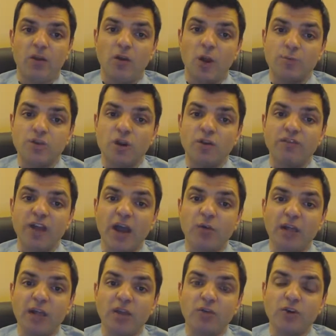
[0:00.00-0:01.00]
Observe
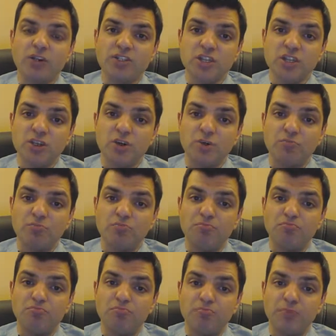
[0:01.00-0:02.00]
how increasing your
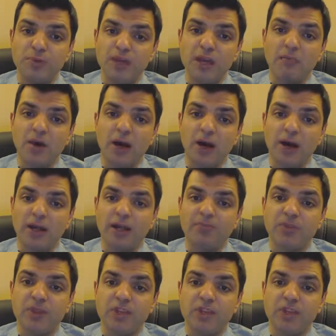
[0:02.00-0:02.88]
BMI